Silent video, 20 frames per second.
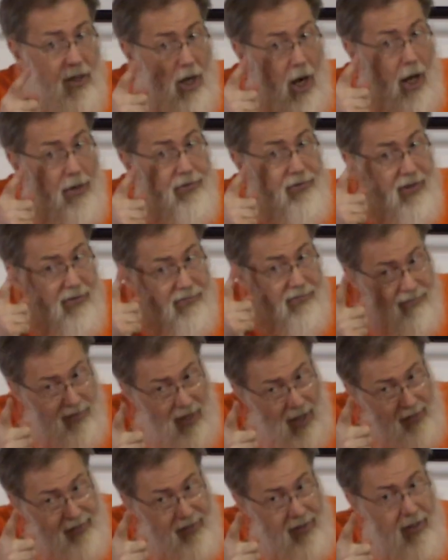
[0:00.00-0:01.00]
God the
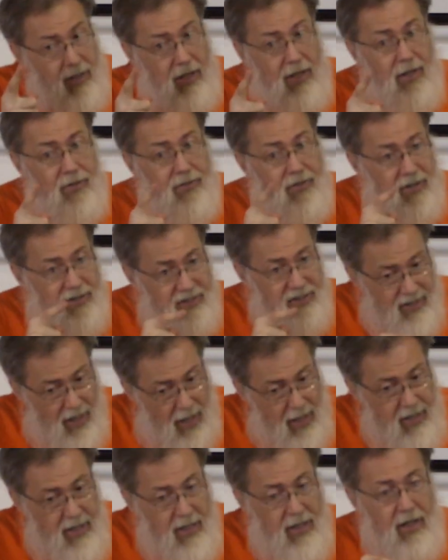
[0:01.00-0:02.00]
Father, the
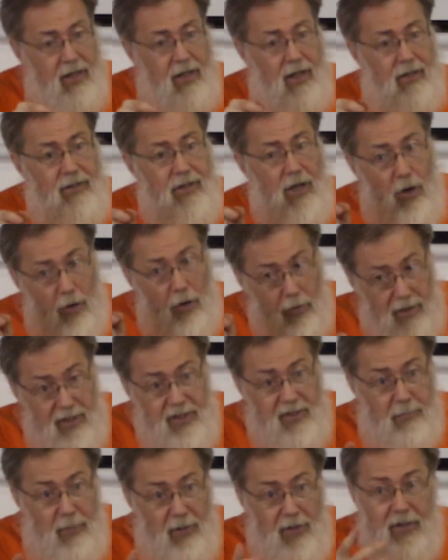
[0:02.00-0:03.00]
Son, and the
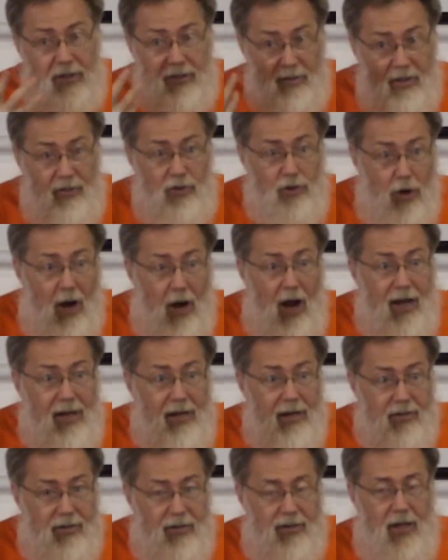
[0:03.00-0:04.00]
Holy Spirit, the
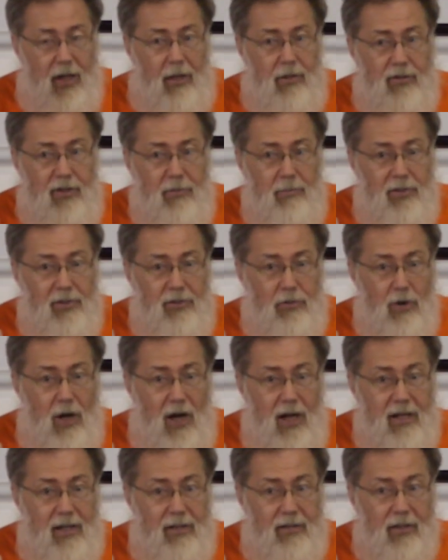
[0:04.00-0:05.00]
triad, the ultimate
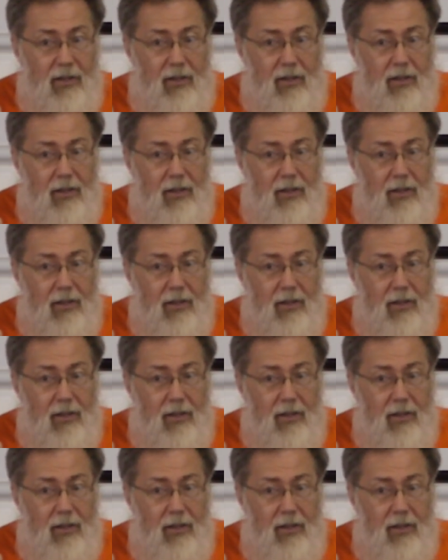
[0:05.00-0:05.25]
triad.